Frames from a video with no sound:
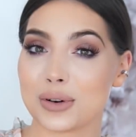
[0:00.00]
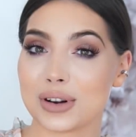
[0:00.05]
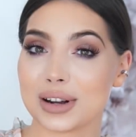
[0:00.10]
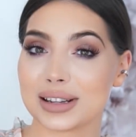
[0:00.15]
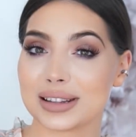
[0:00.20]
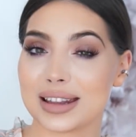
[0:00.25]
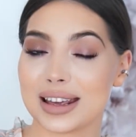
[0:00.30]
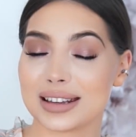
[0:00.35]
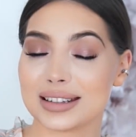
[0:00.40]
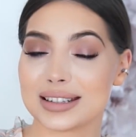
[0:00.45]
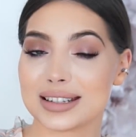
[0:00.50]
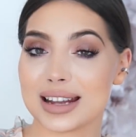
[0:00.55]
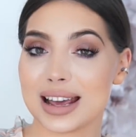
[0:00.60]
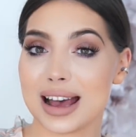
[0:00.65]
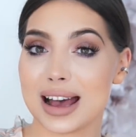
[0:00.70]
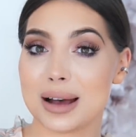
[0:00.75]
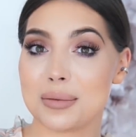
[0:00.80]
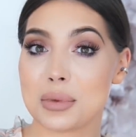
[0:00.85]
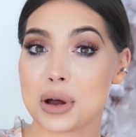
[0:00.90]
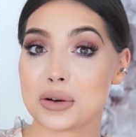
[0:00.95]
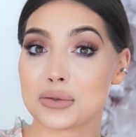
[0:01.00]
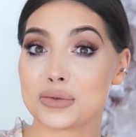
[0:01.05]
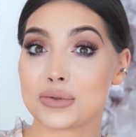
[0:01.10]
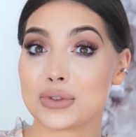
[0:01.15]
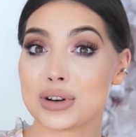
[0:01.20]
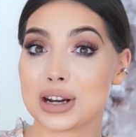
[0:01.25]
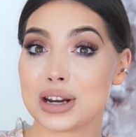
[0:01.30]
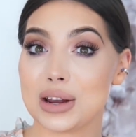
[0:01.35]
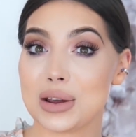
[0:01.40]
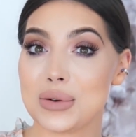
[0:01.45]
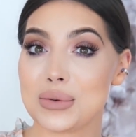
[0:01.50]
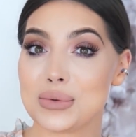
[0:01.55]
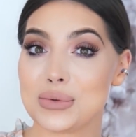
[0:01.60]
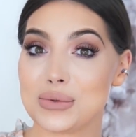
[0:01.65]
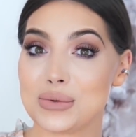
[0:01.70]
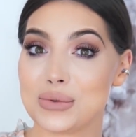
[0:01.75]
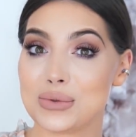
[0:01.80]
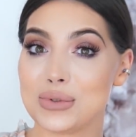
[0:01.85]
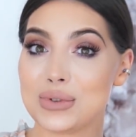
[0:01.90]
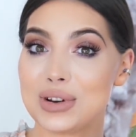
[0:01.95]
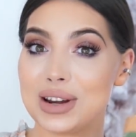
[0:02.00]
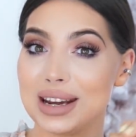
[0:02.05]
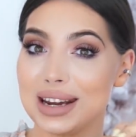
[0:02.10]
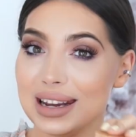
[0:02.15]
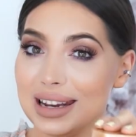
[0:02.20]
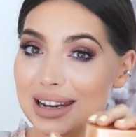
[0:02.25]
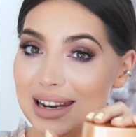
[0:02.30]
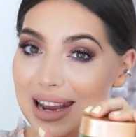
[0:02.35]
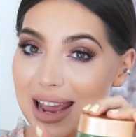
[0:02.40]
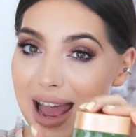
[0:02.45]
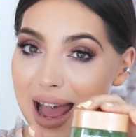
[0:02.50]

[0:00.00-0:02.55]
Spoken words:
product that I'm really